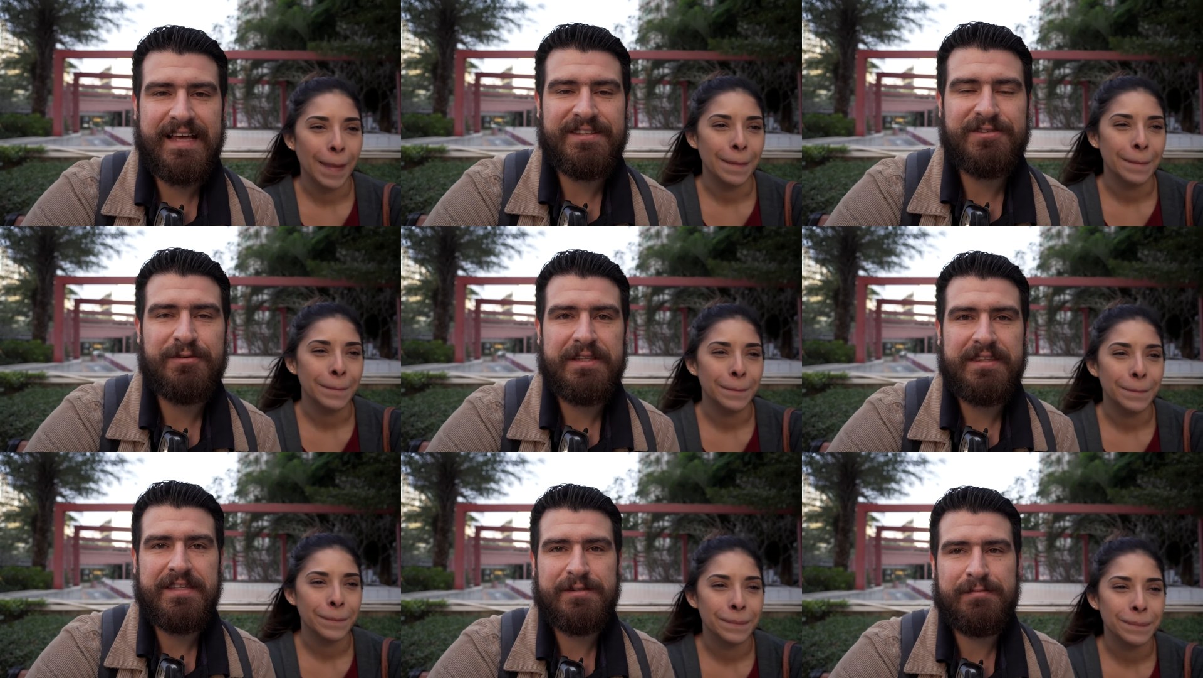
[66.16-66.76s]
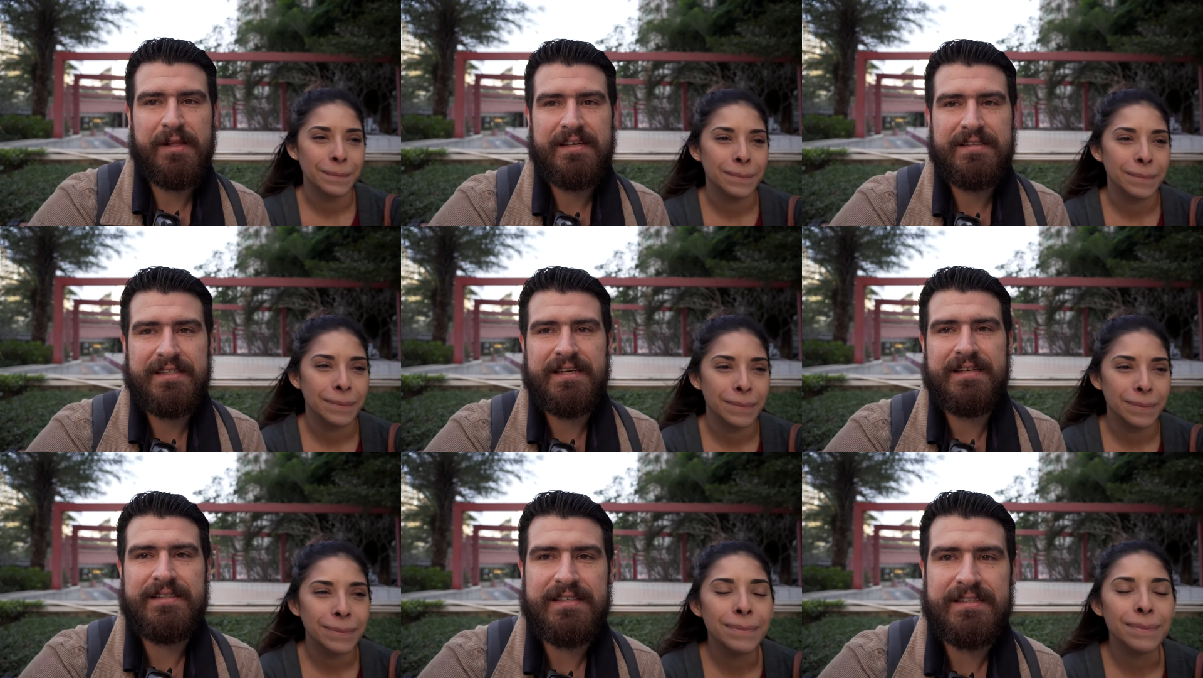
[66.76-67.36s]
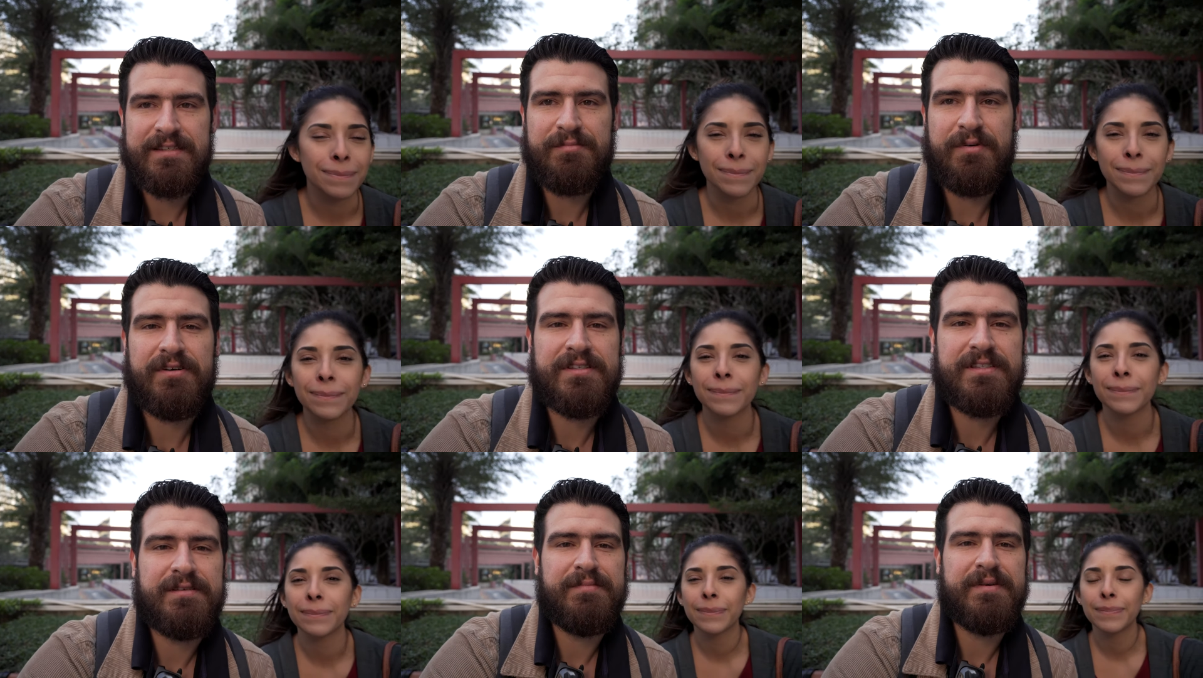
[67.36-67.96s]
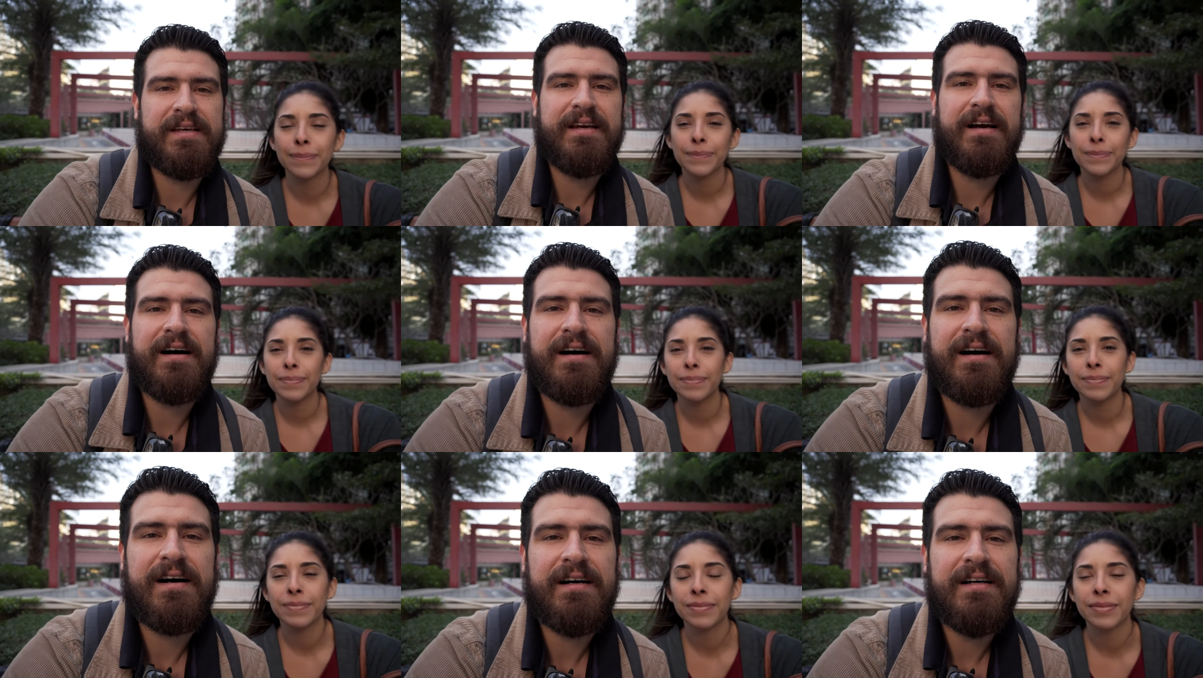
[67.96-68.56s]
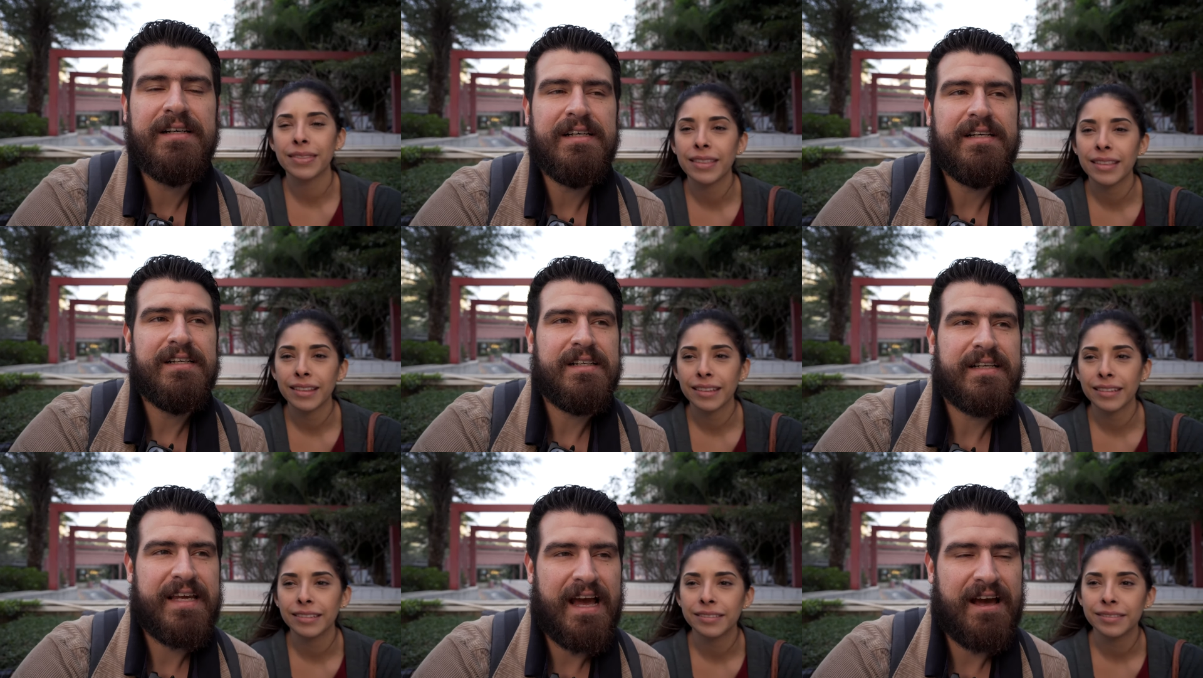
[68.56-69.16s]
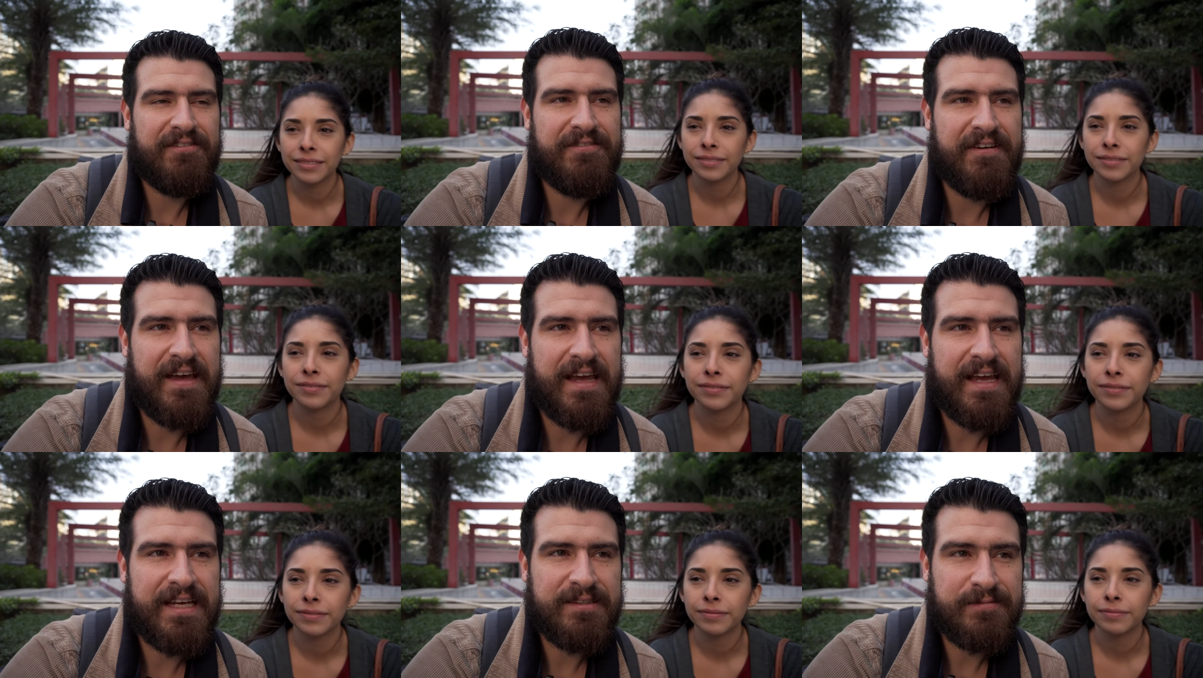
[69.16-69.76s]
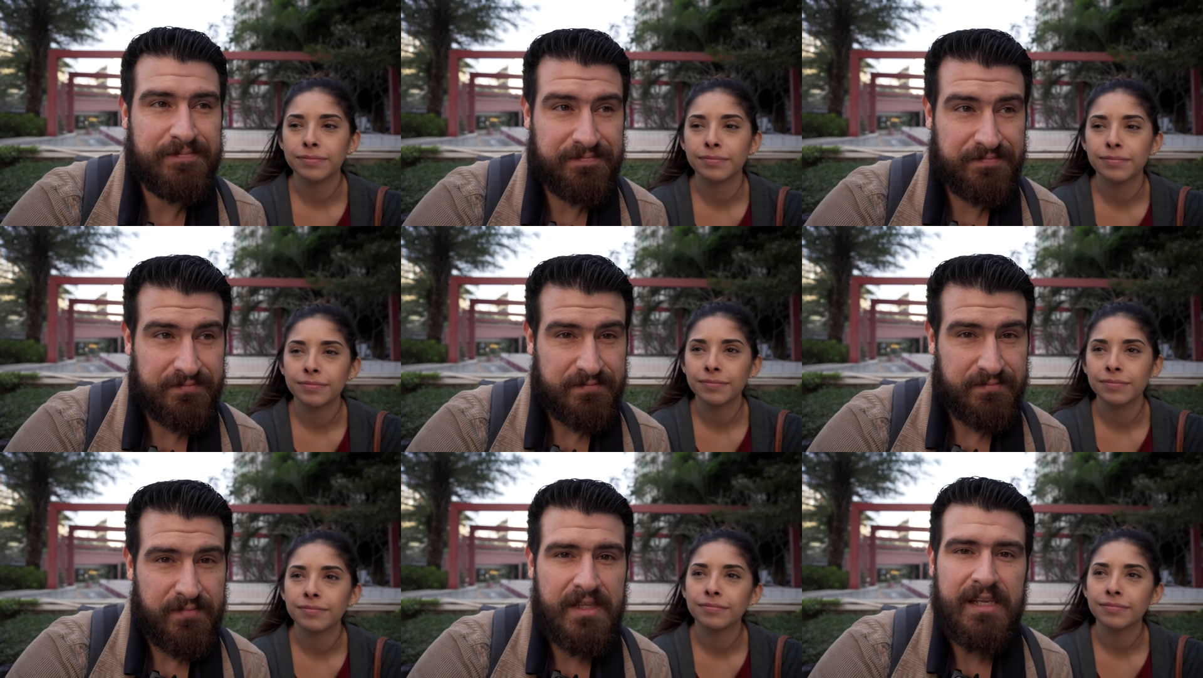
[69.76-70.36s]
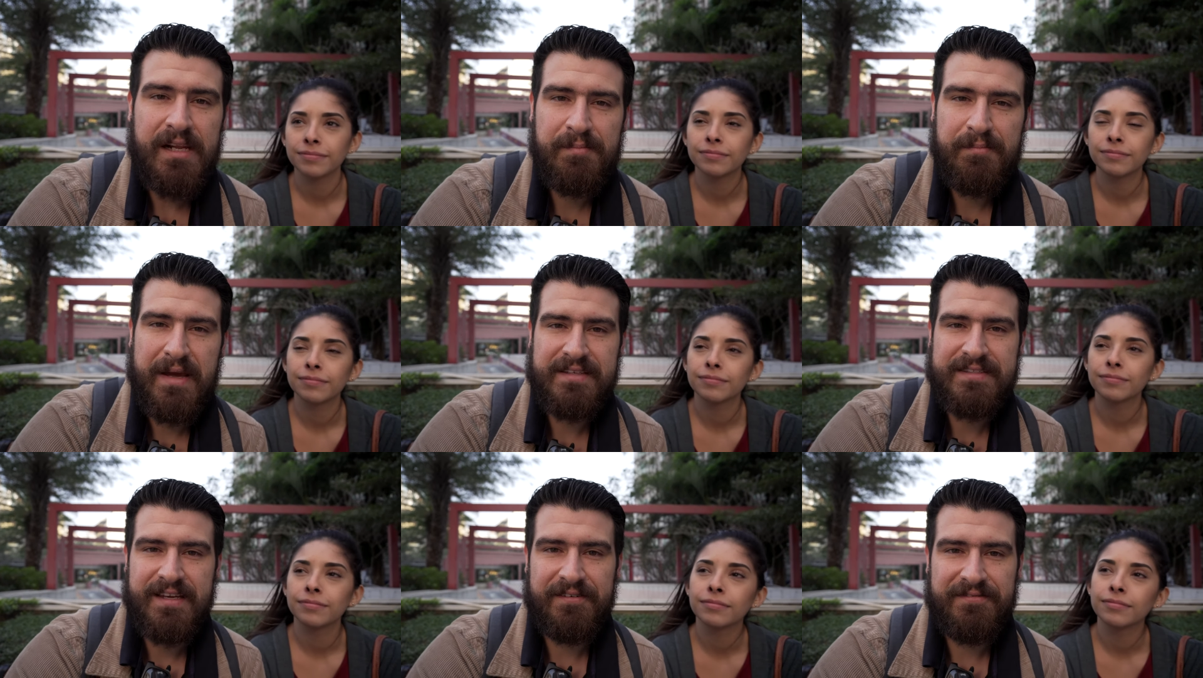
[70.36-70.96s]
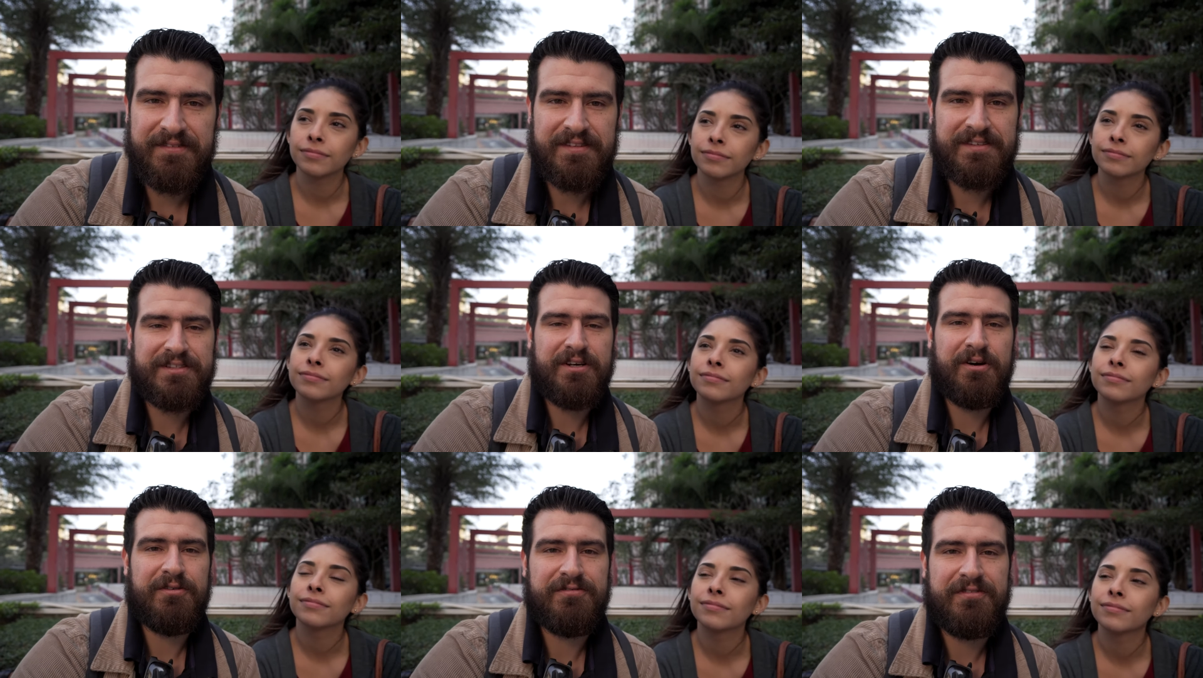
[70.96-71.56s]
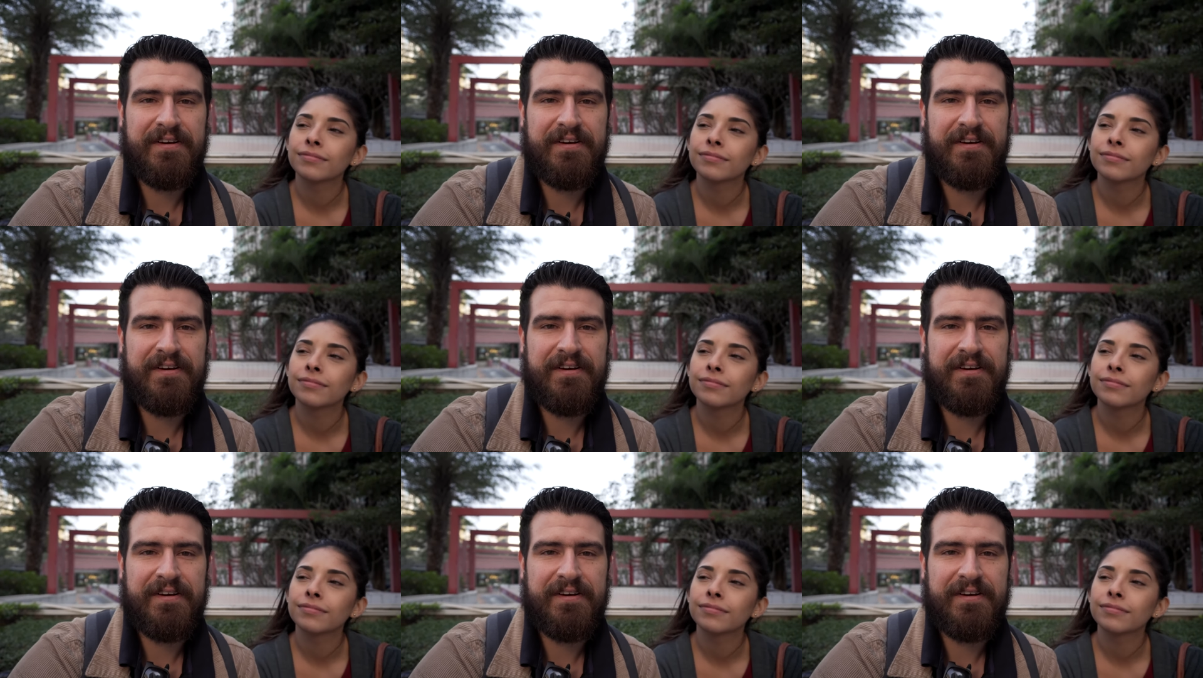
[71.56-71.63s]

Speaker 1: that's what this place is. It's supposed to be a cafe based off of the show